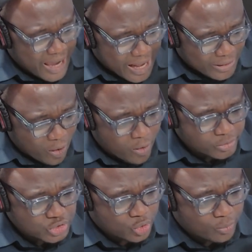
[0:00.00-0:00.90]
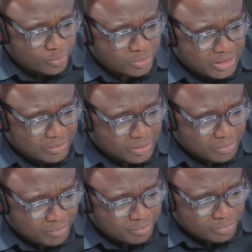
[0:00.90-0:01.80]
And also,
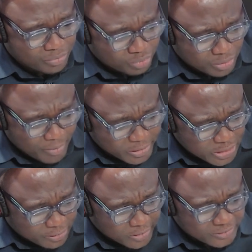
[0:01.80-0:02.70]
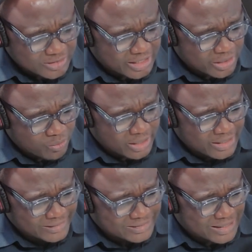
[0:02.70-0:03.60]
the most concerning one
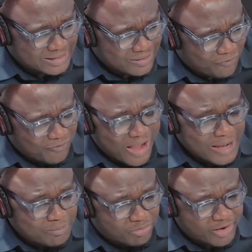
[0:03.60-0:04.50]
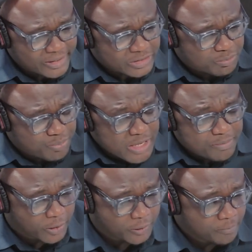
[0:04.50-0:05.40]
is that fine brains,
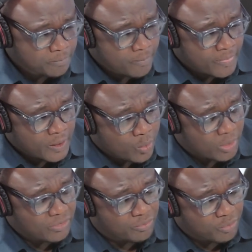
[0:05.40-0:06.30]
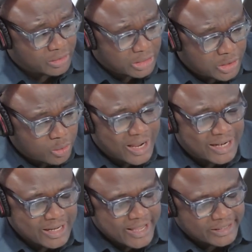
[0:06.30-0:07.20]
people with good
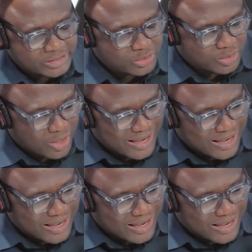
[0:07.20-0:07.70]
ideas